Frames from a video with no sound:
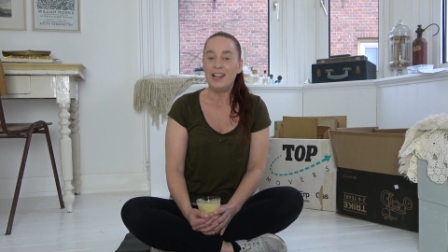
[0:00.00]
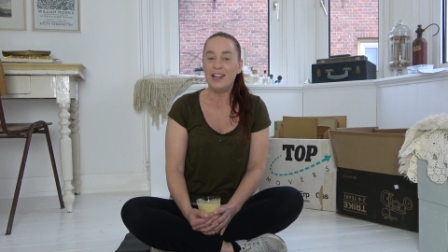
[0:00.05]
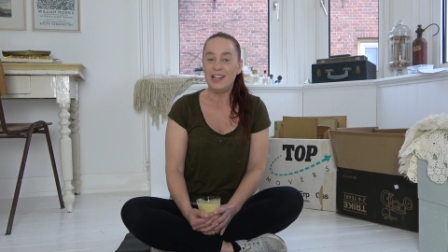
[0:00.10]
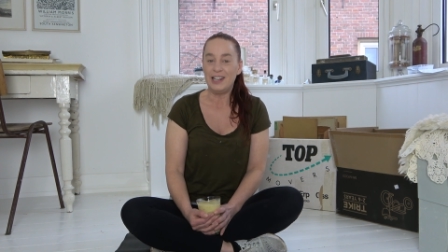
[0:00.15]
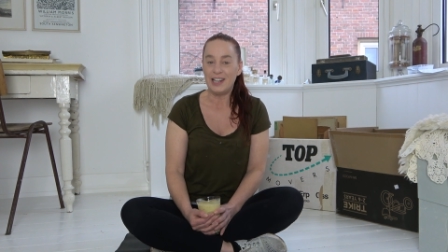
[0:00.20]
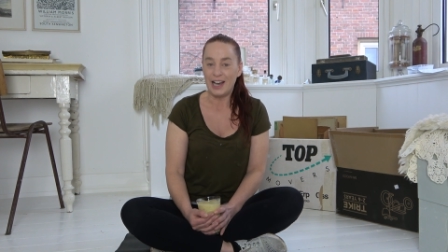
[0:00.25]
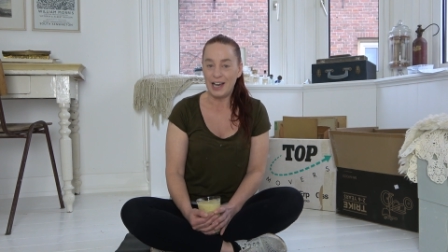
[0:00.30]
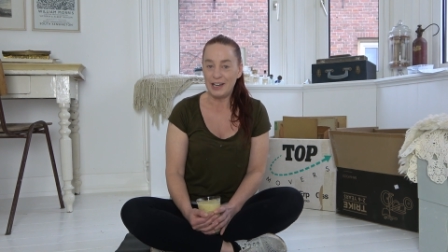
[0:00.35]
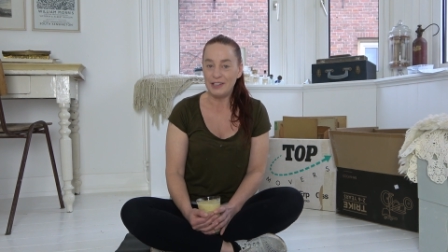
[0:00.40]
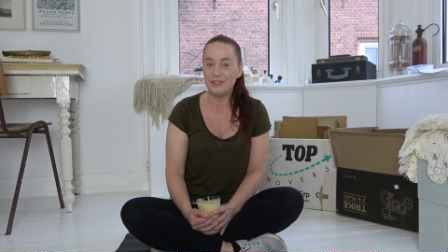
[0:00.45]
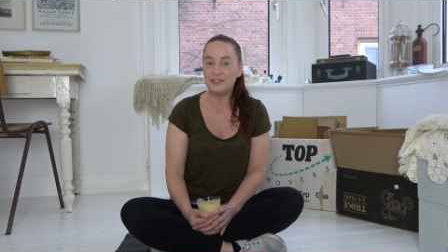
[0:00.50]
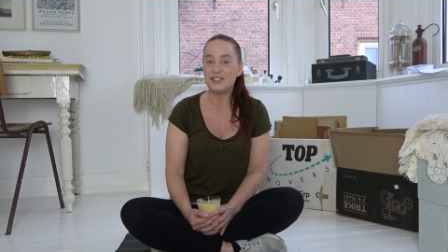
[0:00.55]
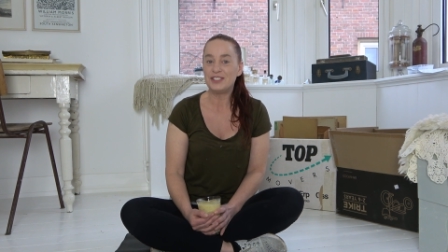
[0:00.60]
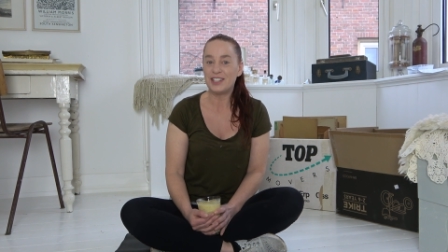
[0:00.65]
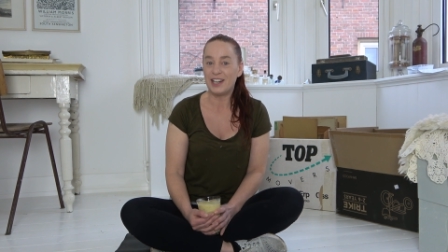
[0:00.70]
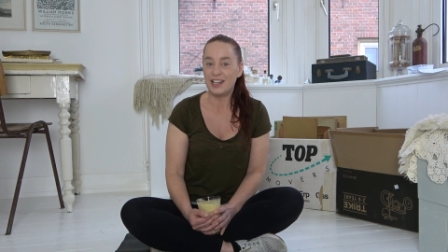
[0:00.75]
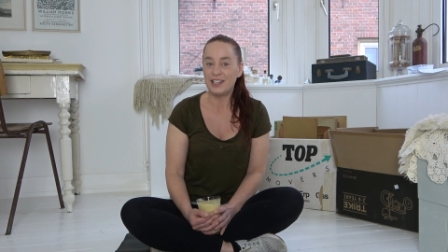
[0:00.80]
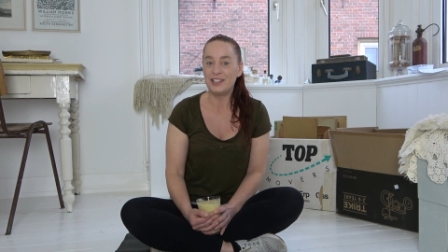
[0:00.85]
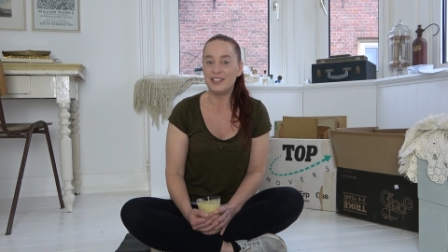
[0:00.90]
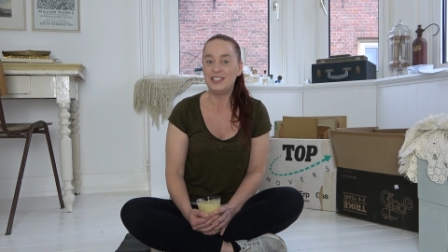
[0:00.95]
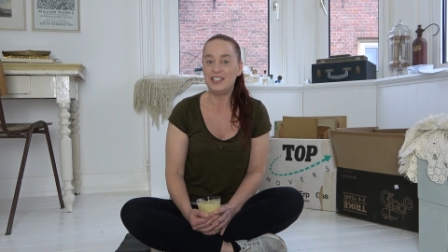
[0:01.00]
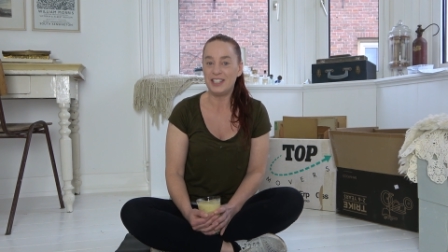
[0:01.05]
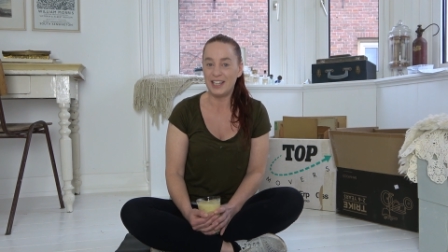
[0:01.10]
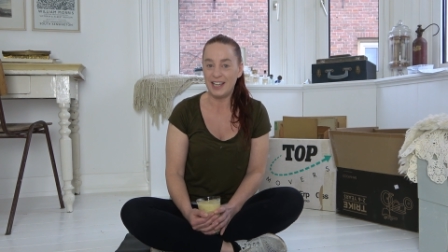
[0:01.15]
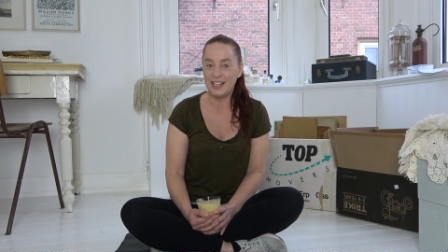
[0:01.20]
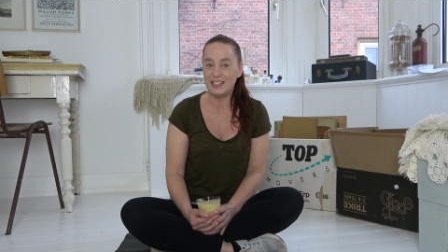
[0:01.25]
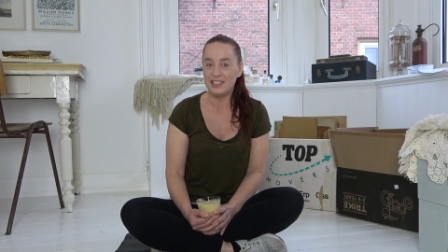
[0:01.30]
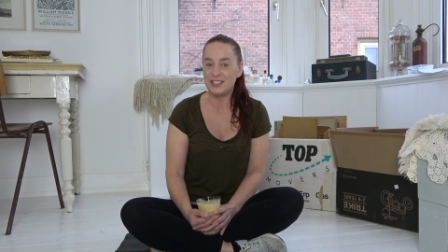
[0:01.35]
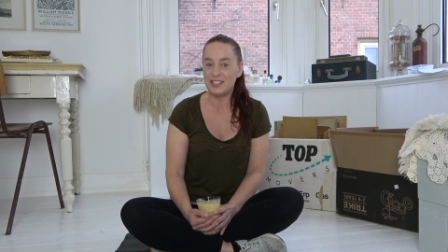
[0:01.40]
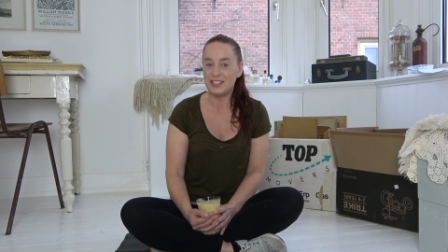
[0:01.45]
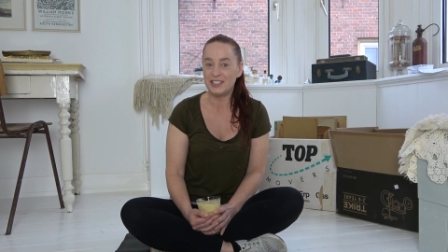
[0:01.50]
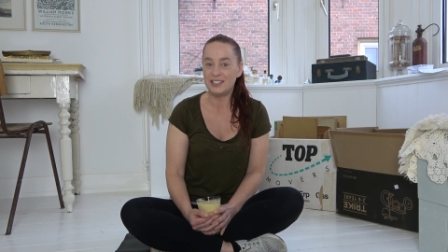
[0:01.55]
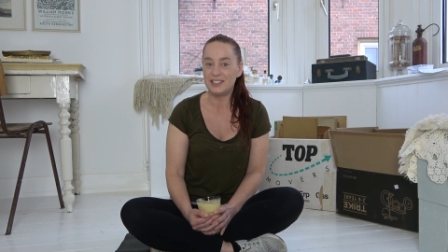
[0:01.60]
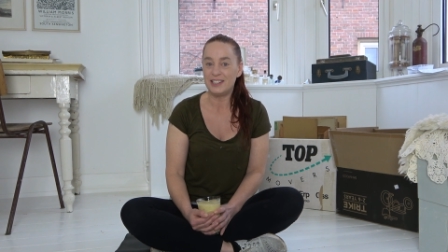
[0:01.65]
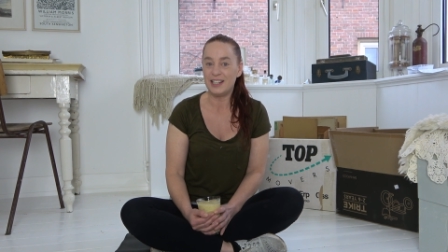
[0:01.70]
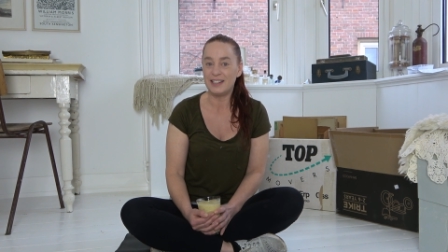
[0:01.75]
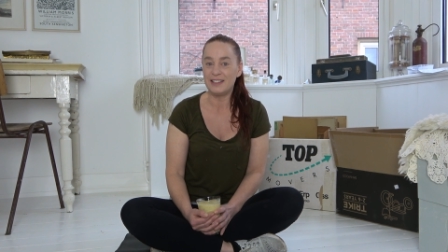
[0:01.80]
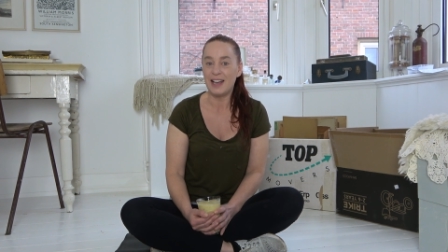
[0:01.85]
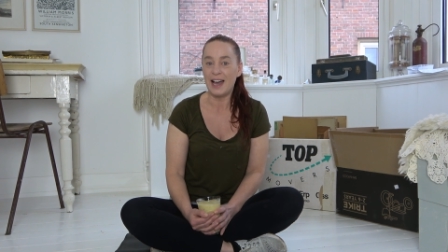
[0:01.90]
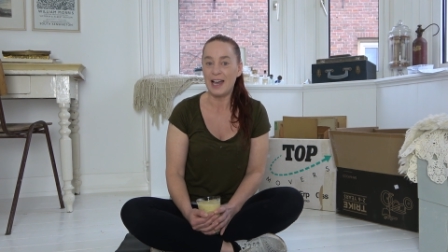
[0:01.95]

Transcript: lifestyle changes that